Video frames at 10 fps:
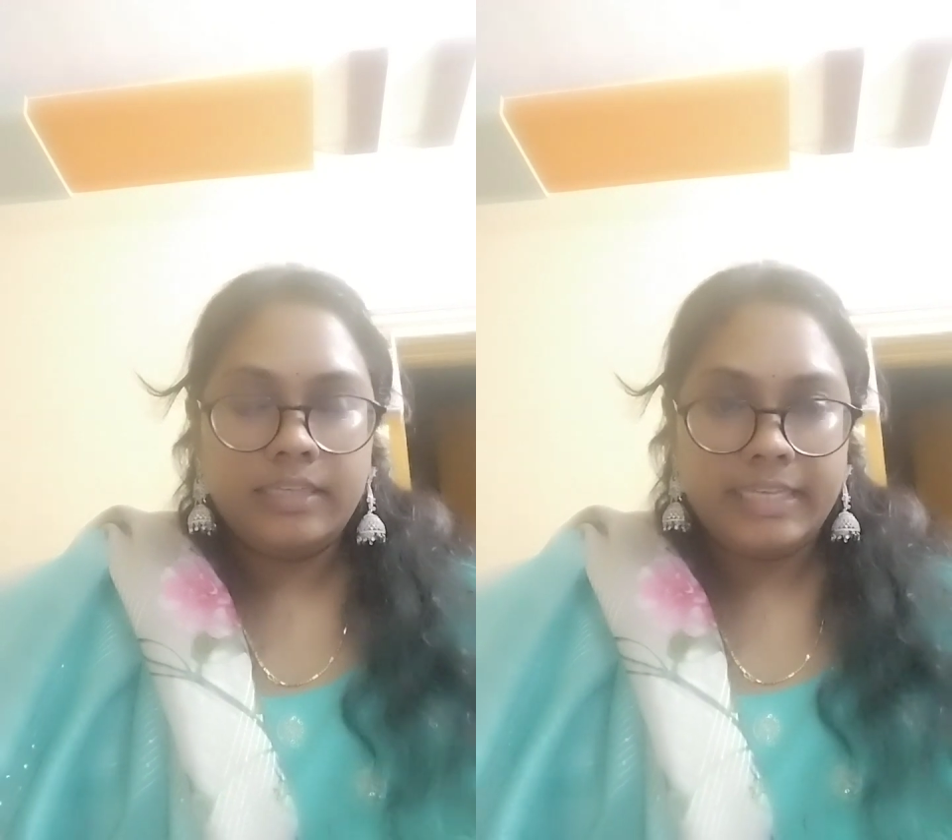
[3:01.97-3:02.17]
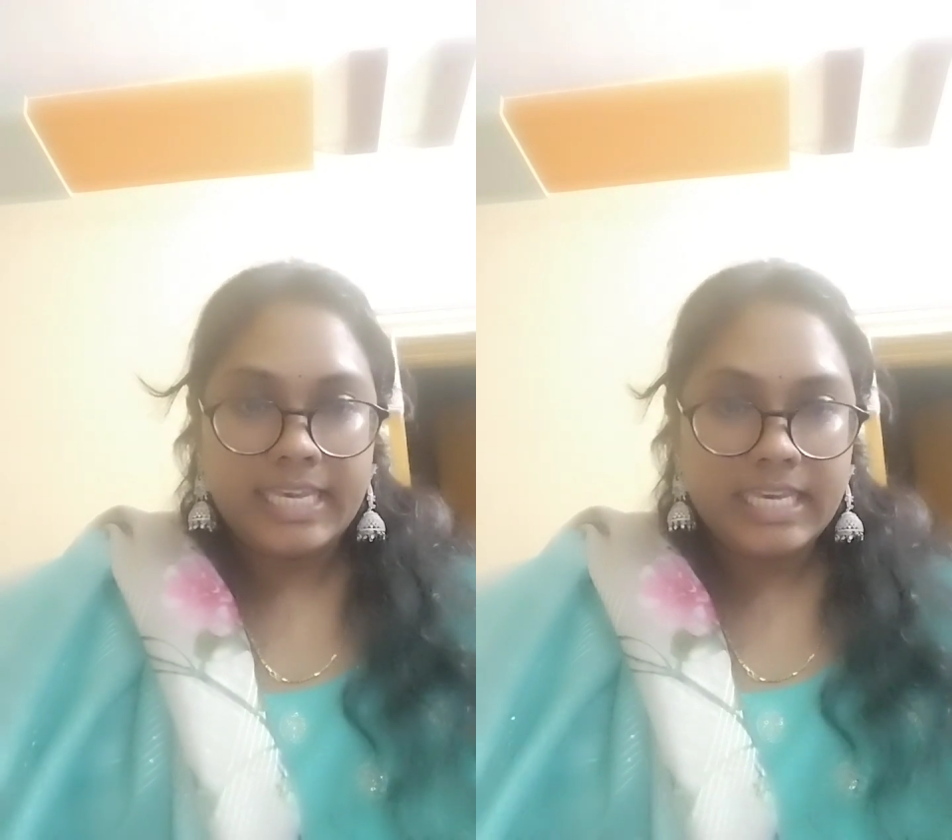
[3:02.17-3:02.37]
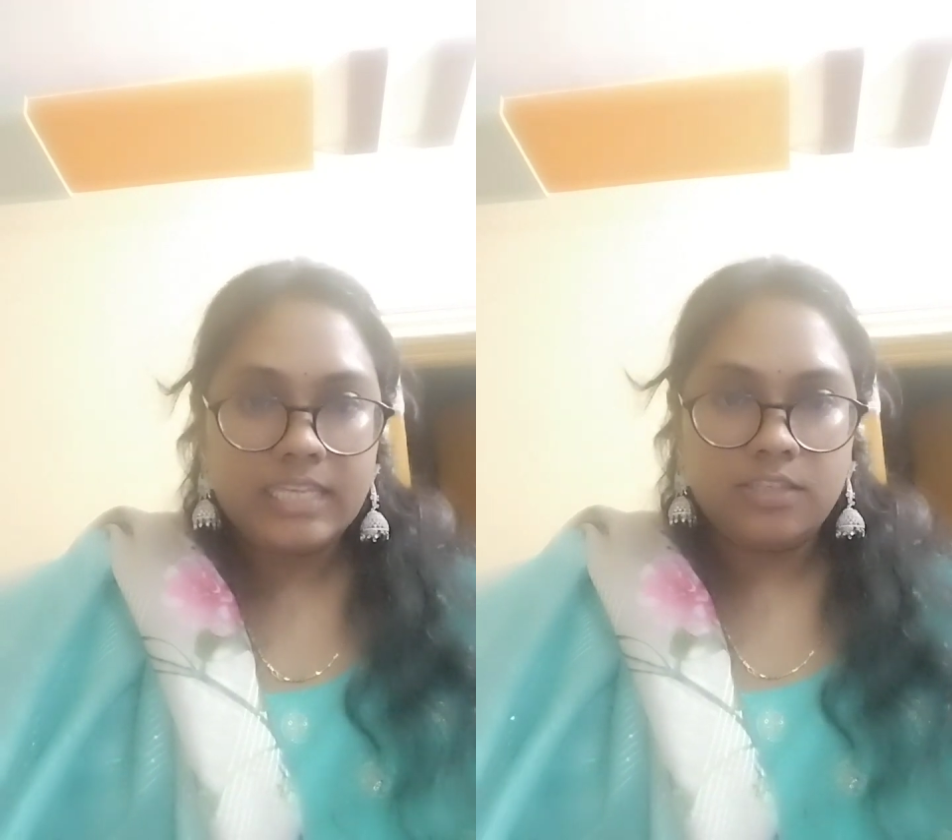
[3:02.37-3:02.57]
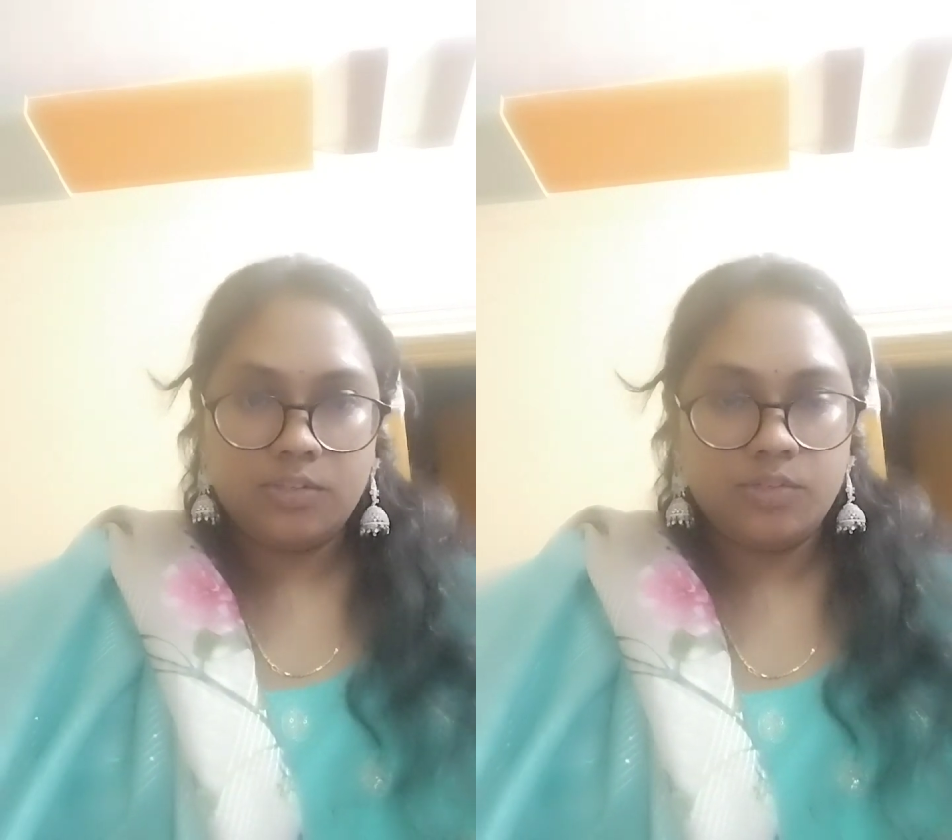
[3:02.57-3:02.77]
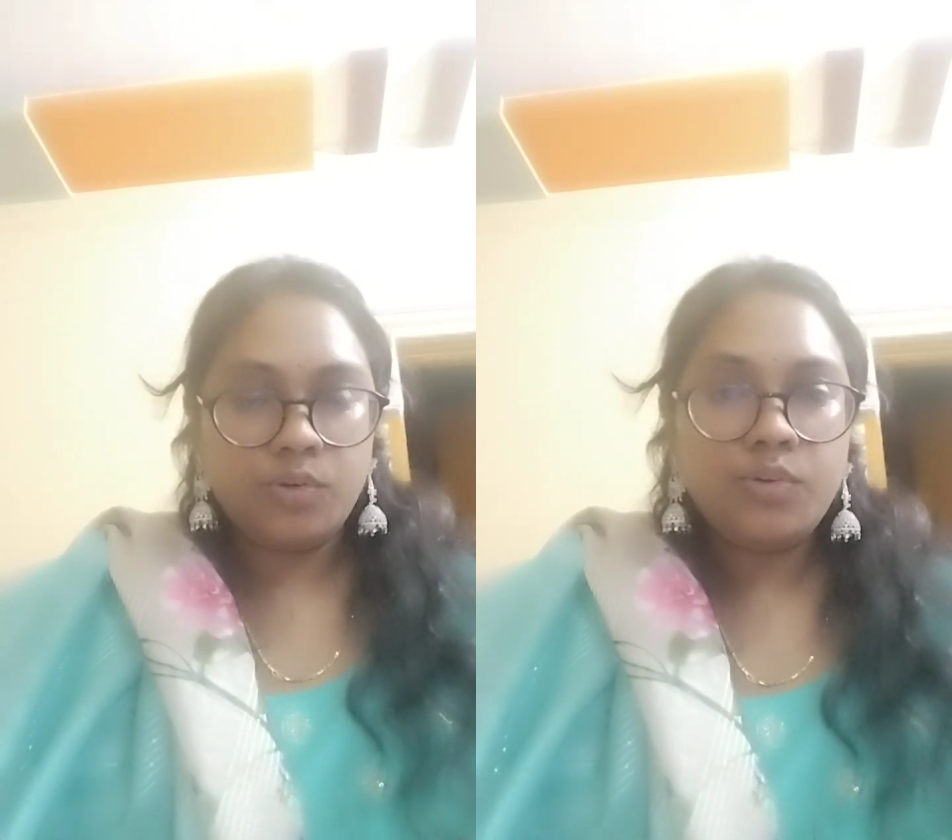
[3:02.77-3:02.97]
he
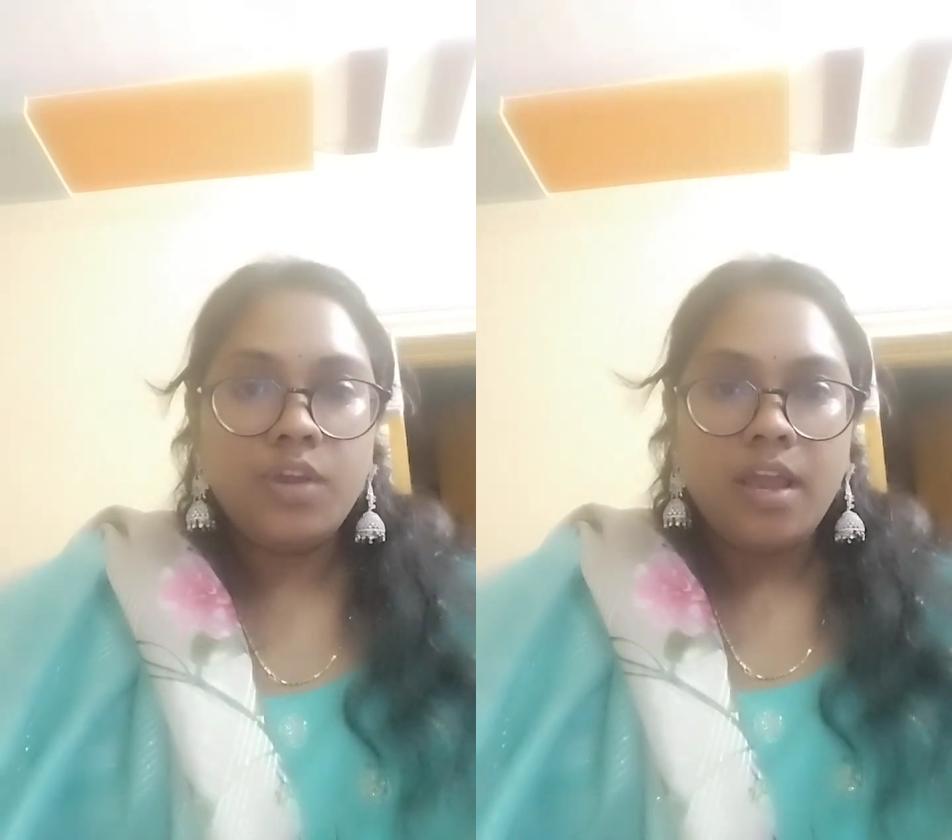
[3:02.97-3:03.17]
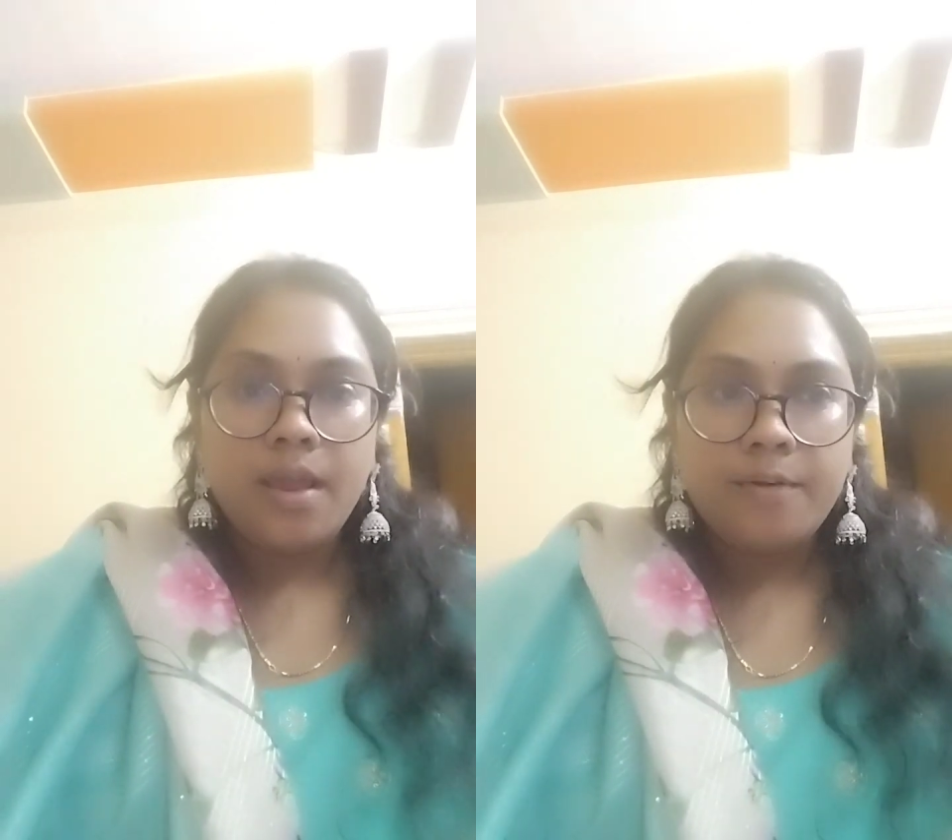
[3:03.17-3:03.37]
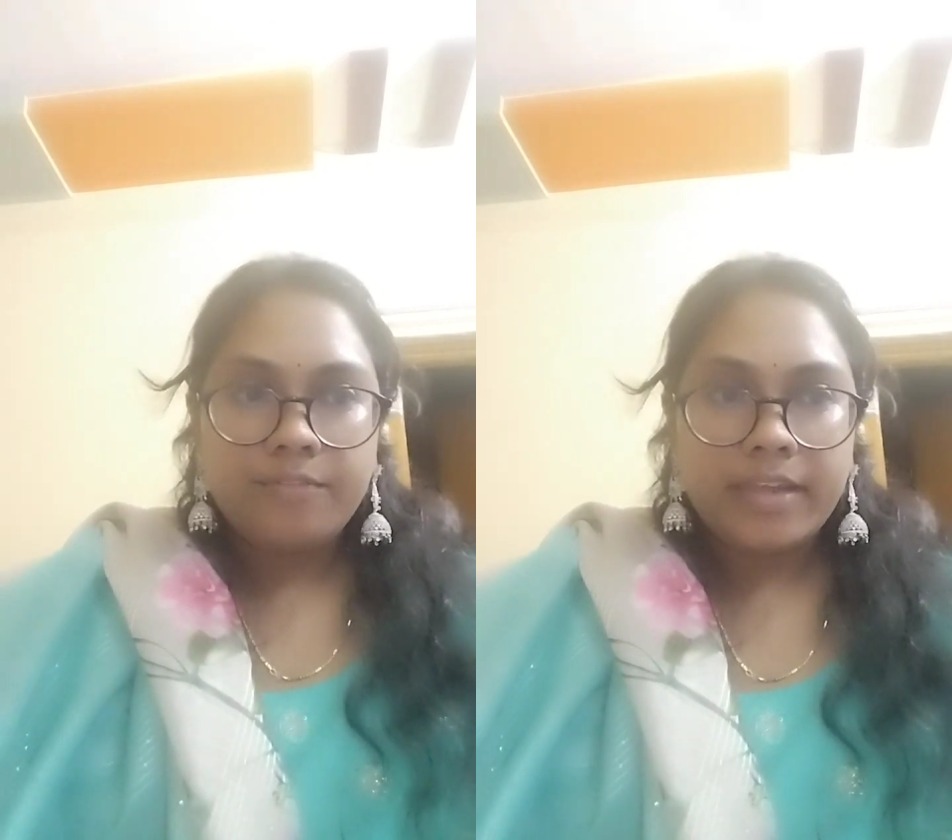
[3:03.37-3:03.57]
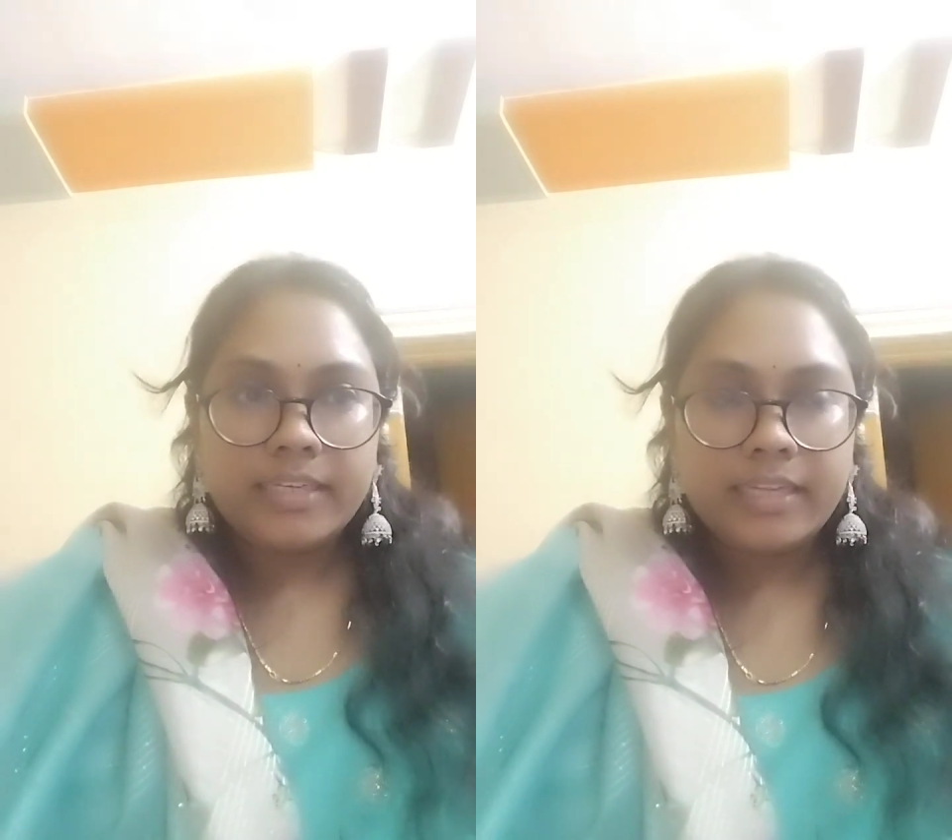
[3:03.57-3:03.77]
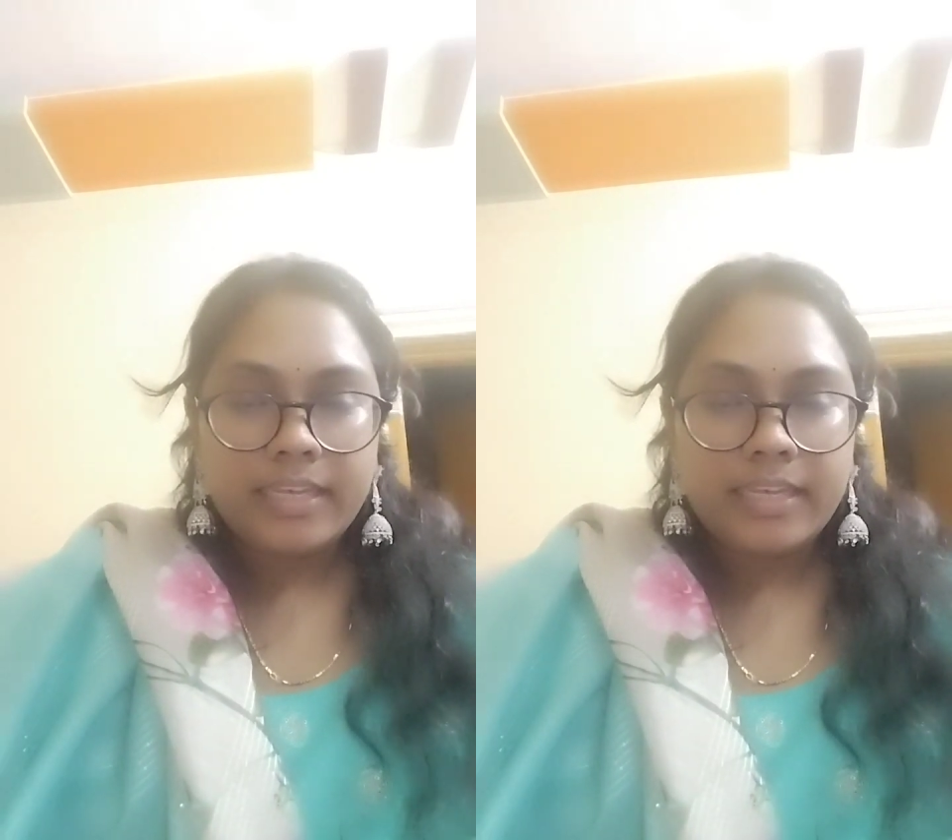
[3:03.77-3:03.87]
when